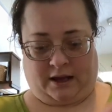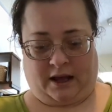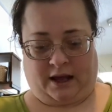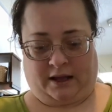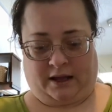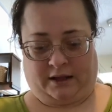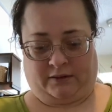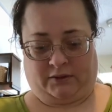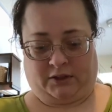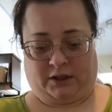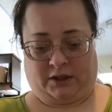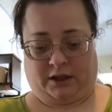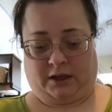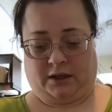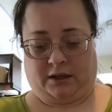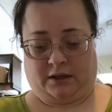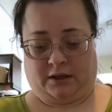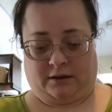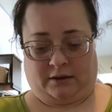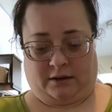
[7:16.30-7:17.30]
I love chili.
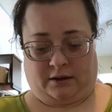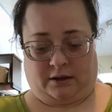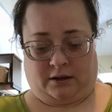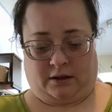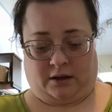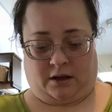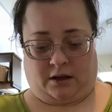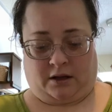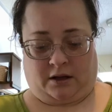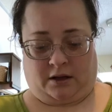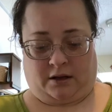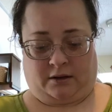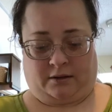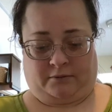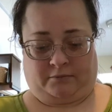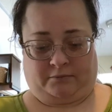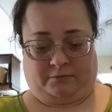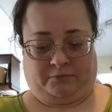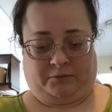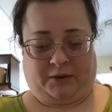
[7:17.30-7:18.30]

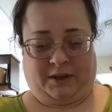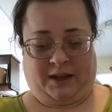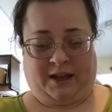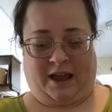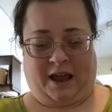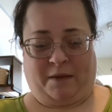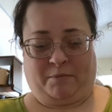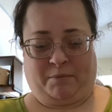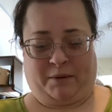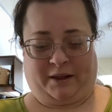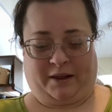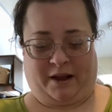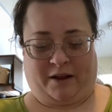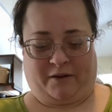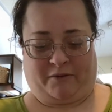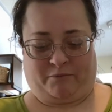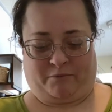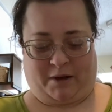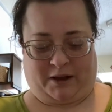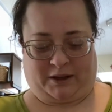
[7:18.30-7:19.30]
I put a lot
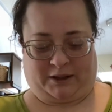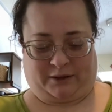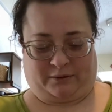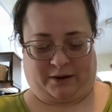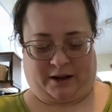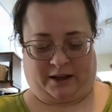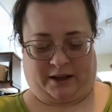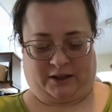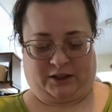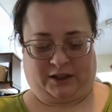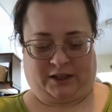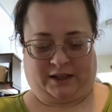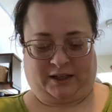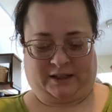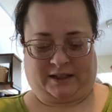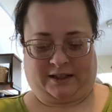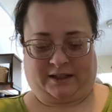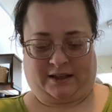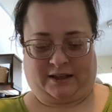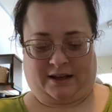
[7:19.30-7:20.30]
of mozzarella cheese
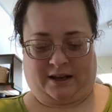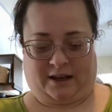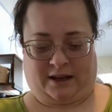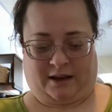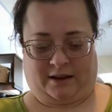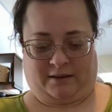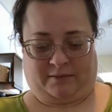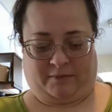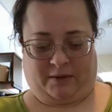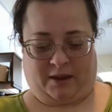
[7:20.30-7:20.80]
in it.